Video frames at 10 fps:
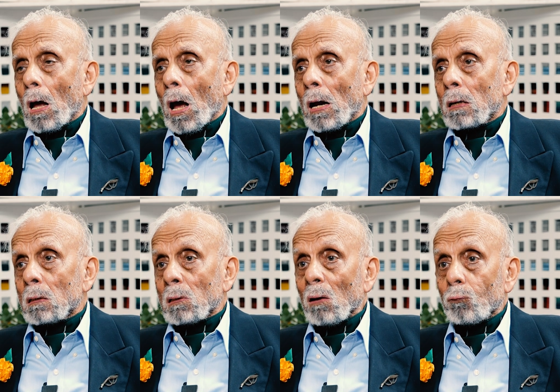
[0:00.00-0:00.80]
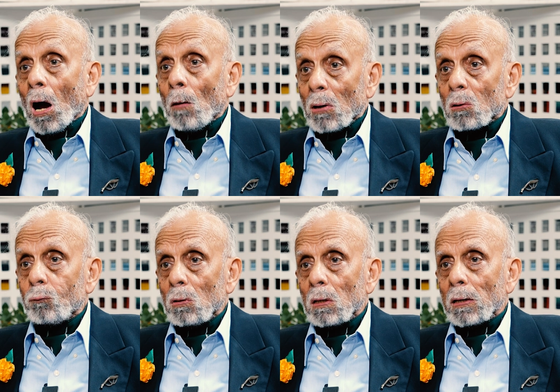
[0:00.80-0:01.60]
And therefore, I'm trying to
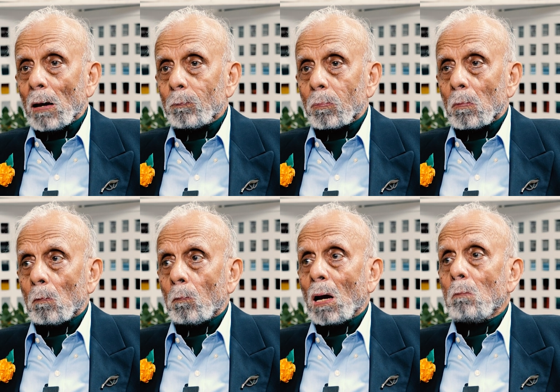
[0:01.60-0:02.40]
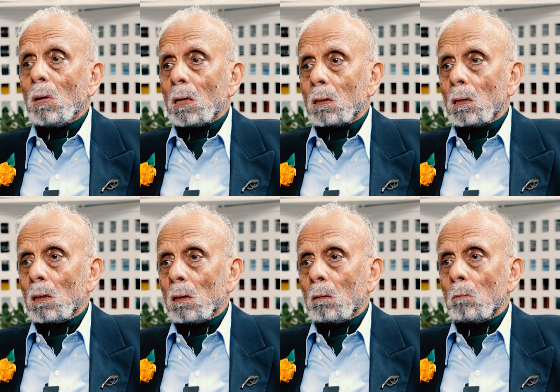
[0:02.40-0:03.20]
fill the gap by
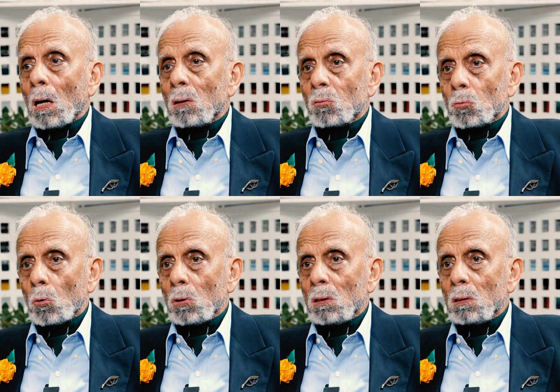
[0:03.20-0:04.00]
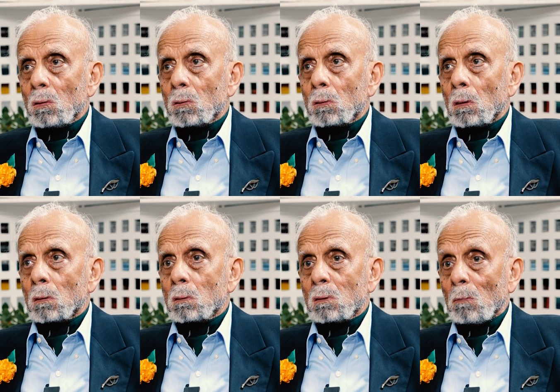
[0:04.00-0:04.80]
making my stories
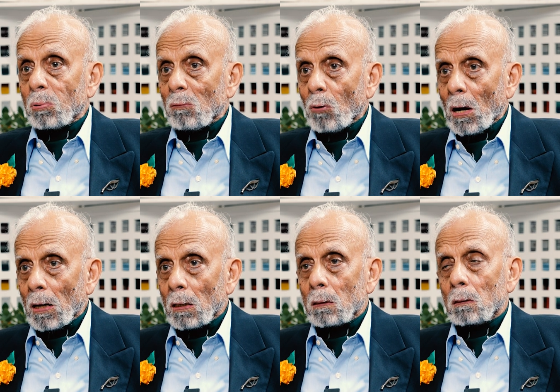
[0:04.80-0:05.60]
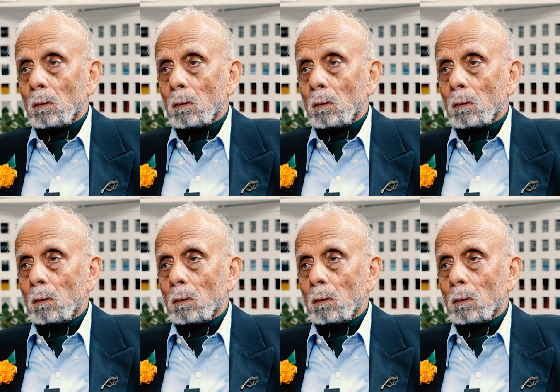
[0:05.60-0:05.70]
simplified